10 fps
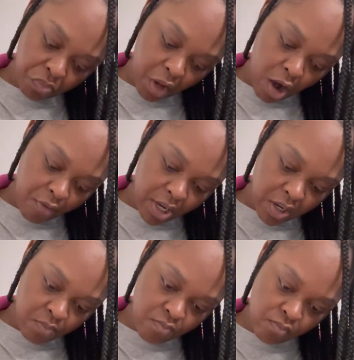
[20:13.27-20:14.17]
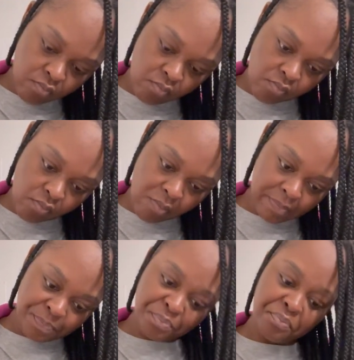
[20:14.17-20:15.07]
already.
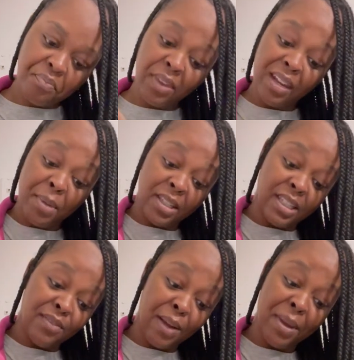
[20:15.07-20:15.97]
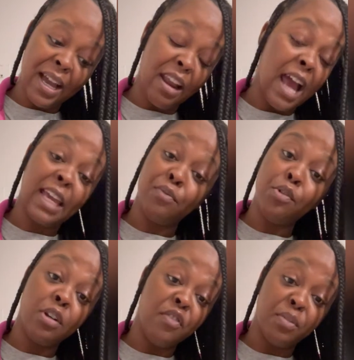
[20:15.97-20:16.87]
And I'm about to leave right back out. I get
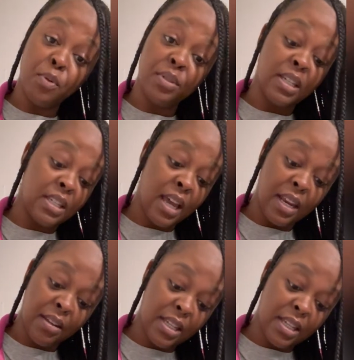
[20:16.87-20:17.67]
real comfortable with this, honey.